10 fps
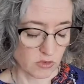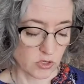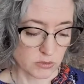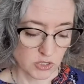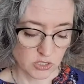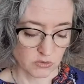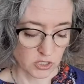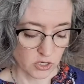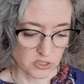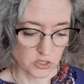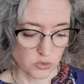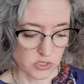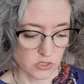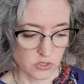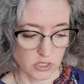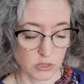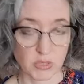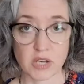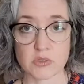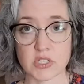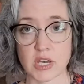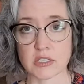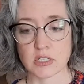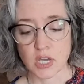especially if the consequences are going to be outsized.